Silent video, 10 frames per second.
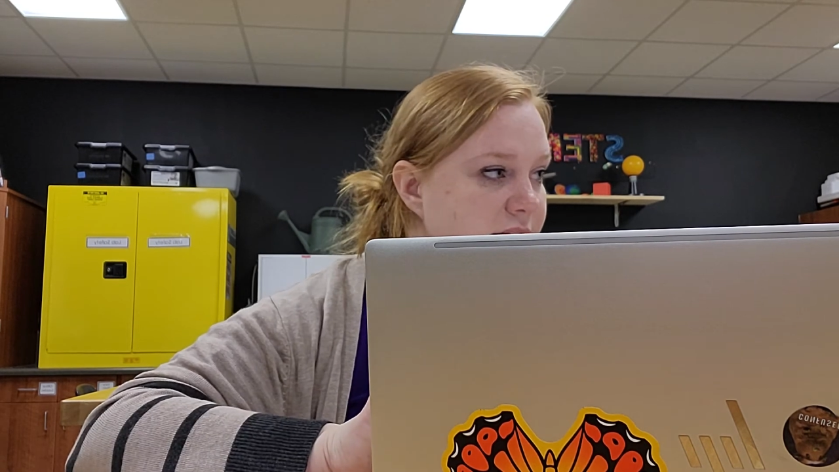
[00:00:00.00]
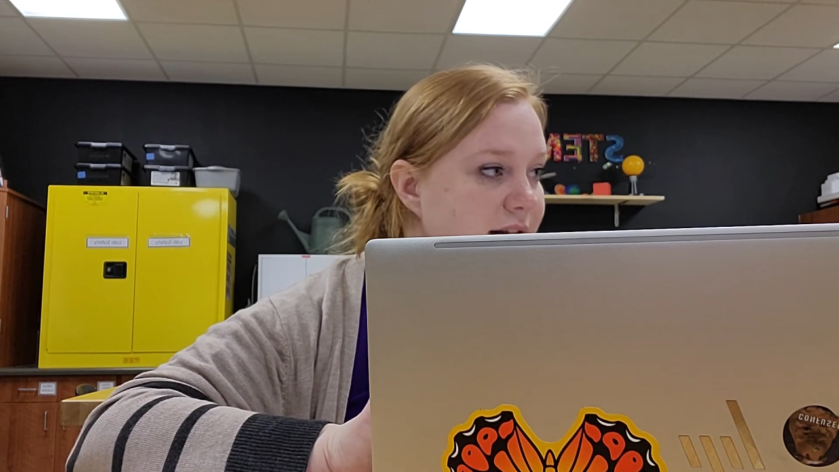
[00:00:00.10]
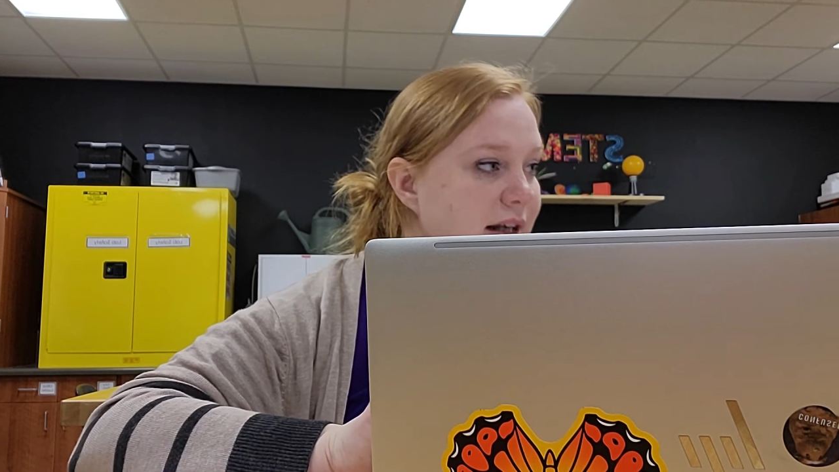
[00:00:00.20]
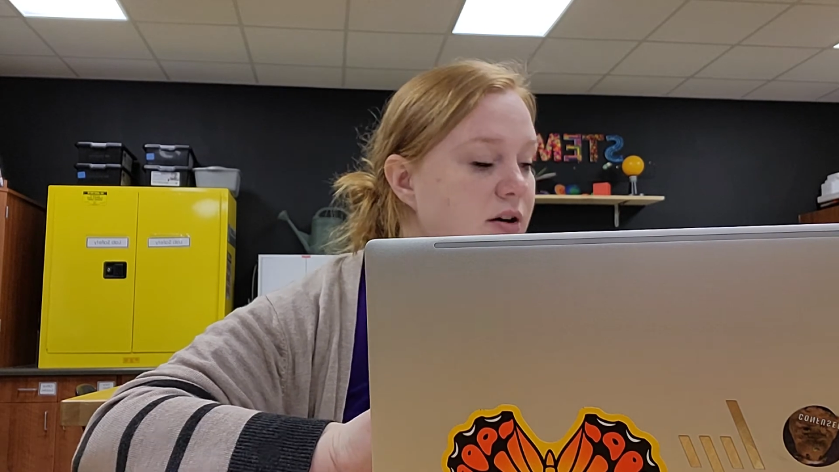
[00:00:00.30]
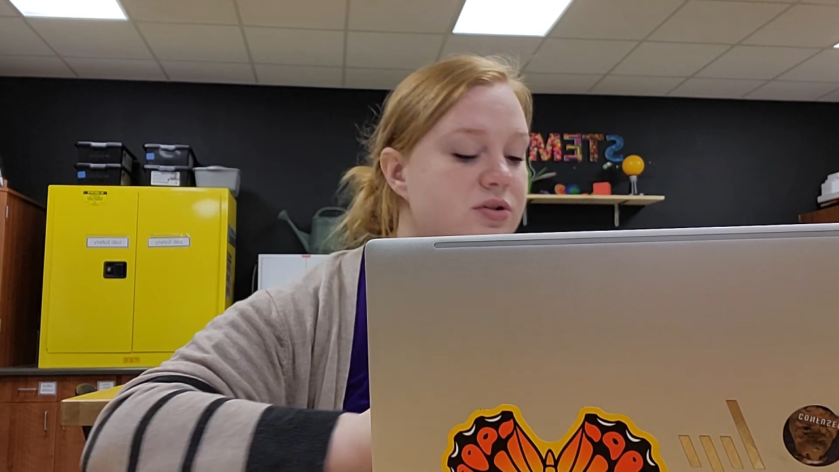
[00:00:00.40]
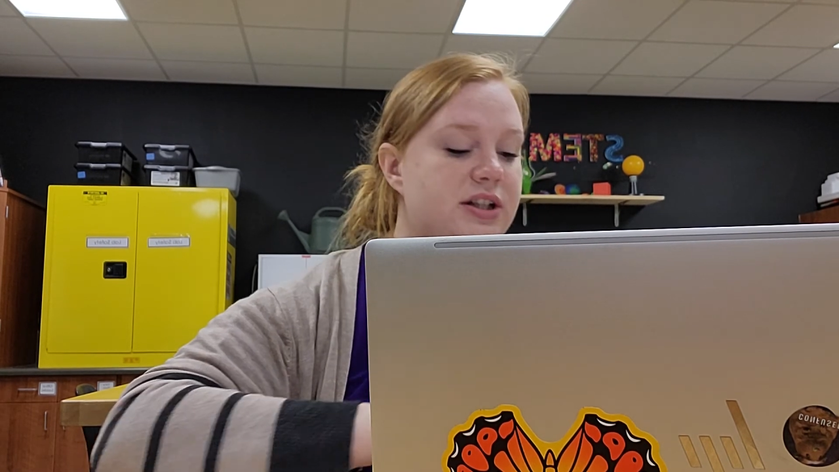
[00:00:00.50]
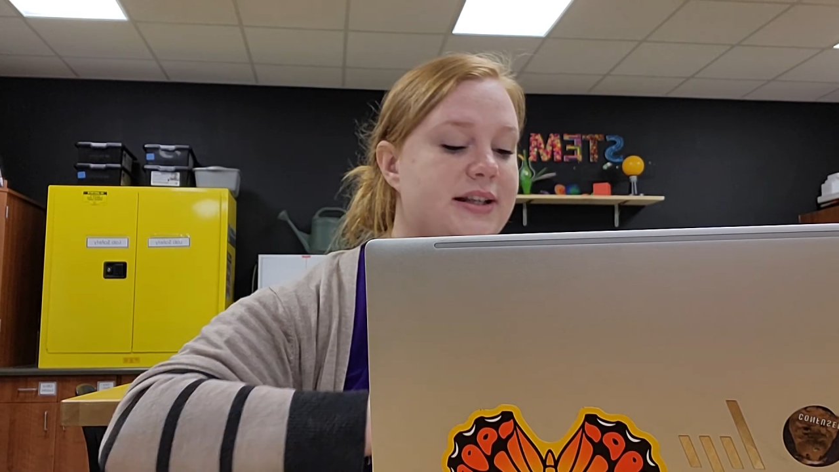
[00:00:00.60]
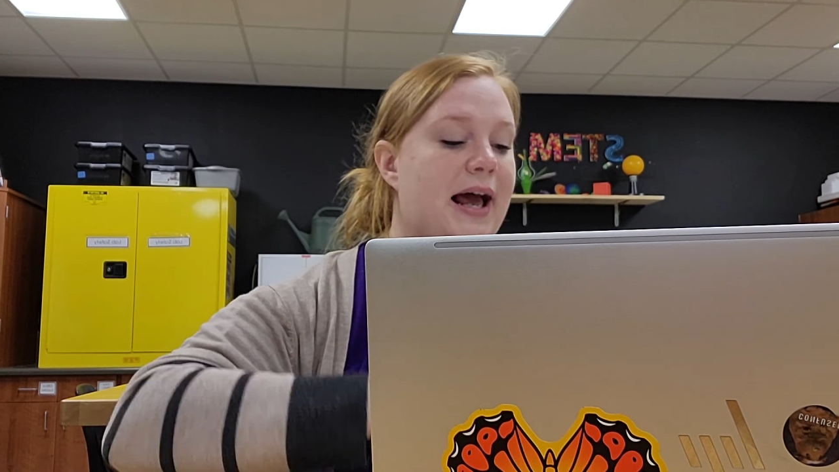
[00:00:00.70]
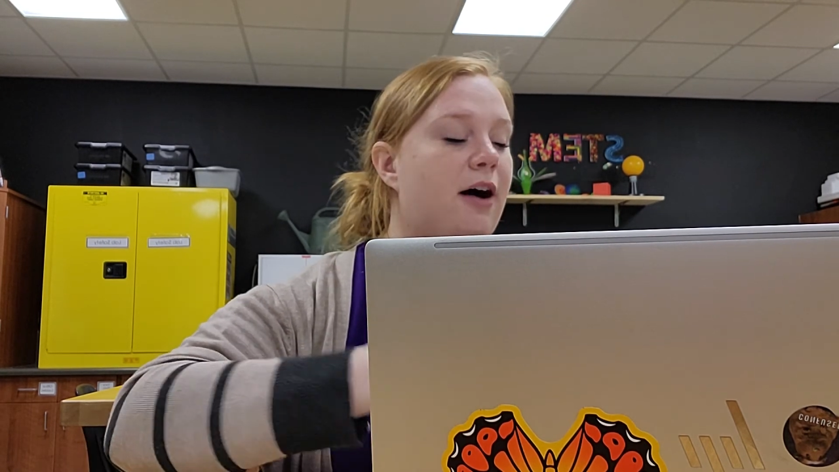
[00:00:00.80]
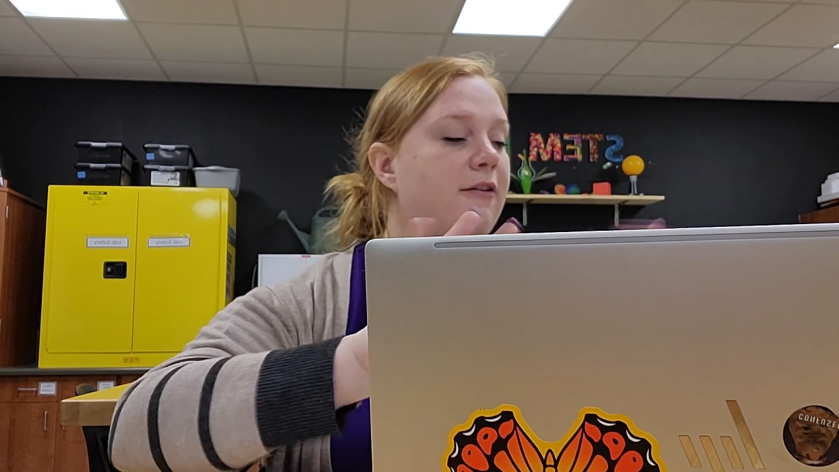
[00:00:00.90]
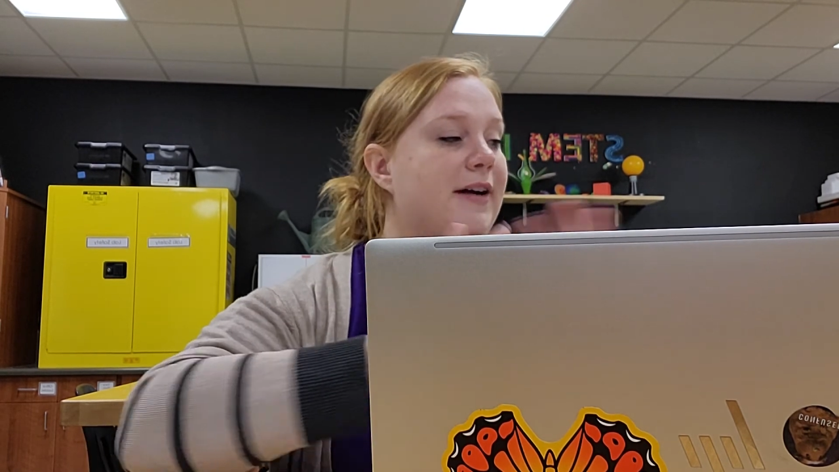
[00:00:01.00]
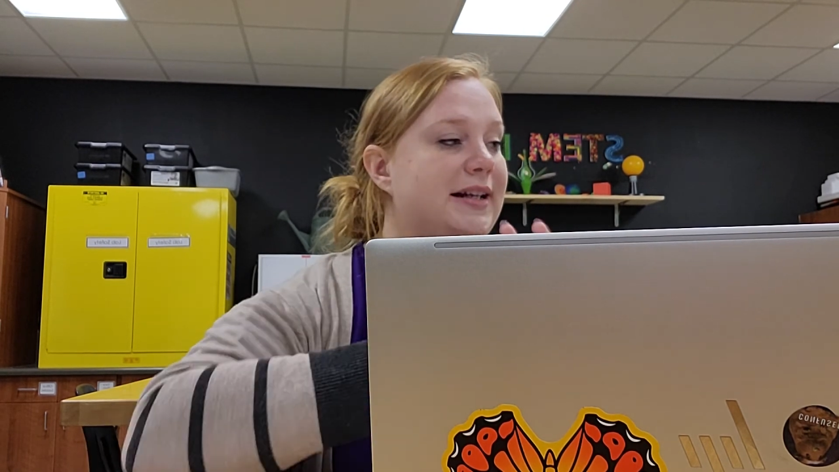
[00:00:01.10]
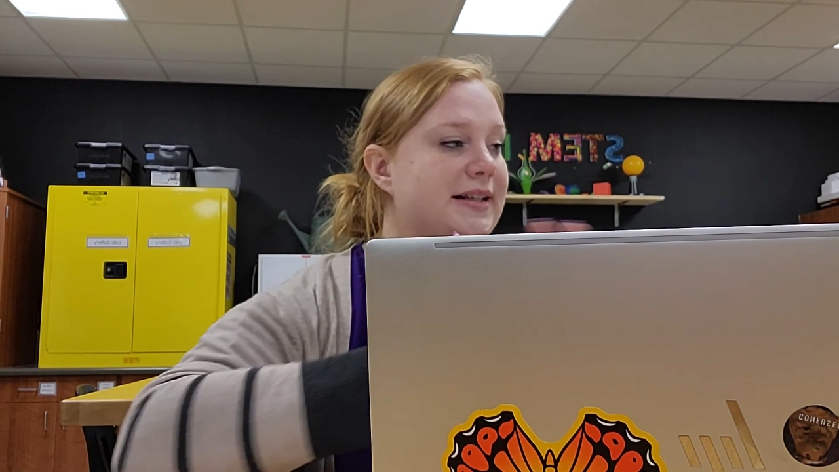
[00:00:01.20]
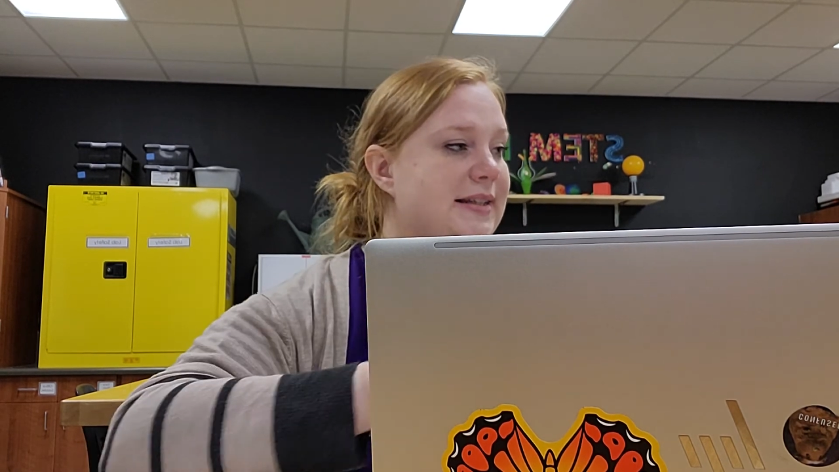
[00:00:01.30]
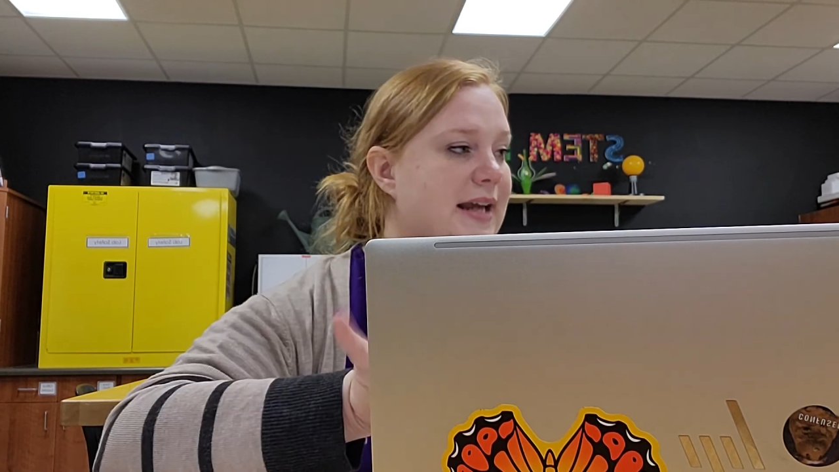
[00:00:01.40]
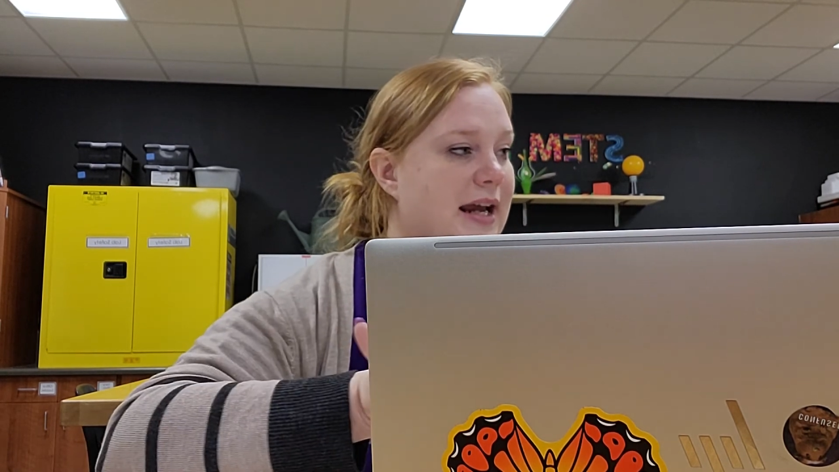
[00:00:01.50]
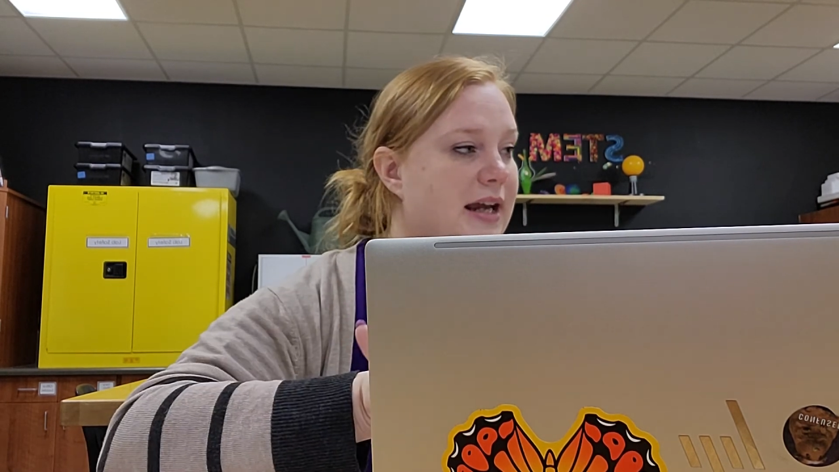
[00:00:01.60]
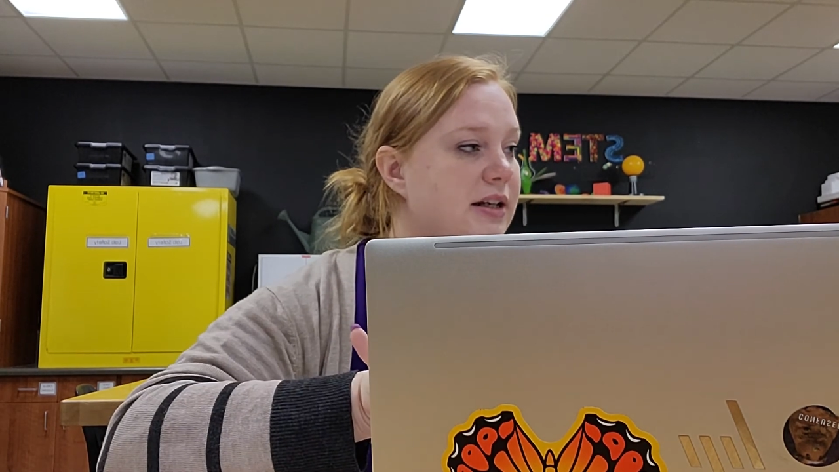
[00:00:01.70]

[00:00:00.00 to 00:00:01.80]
They don't just outright say it.